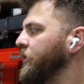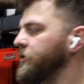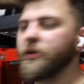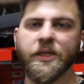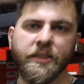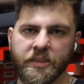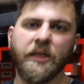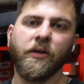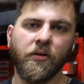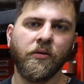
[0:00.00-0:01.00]
you can
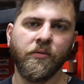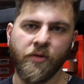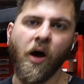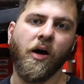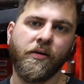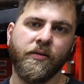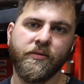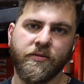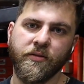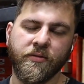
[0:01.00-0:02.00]
still knock.
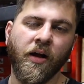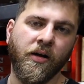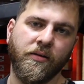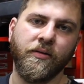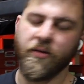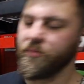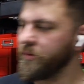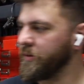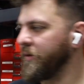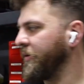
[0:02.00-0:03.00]
It's just not, you know,
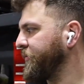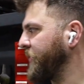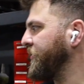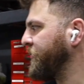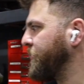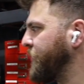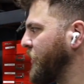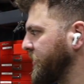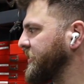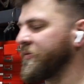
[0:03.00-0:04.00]
if
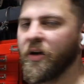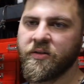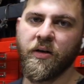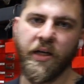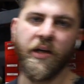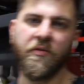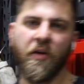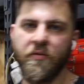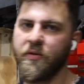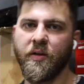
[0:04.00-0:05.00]
your stuff knocks on the
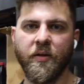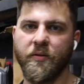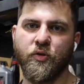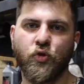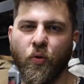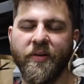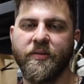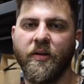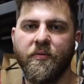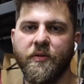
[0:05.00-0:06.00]
85, you're gonna destroy
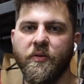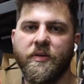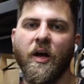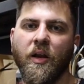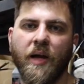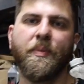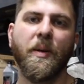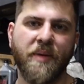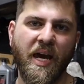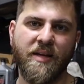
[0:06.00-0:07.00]
stuff. So it's not like
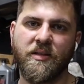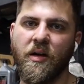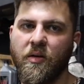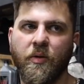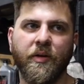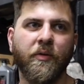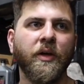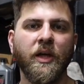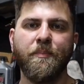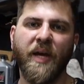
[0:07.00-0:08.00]
pump gas knock where
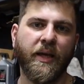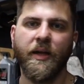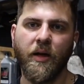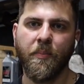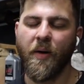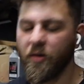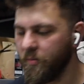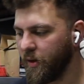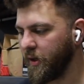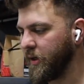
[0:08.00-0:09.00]
you pick it up
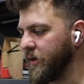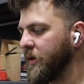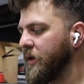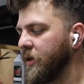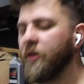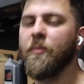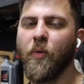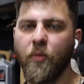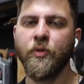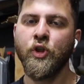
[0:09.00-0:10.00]
audibly. And, you
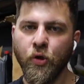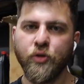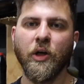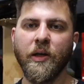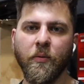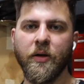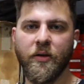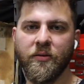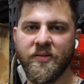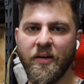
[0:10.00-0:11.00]
know, usually when you're
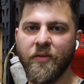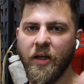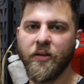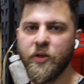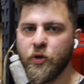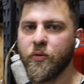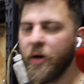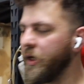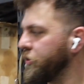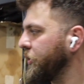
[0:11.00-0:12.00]
in the 700-800
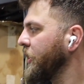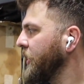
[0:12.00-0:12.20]
range,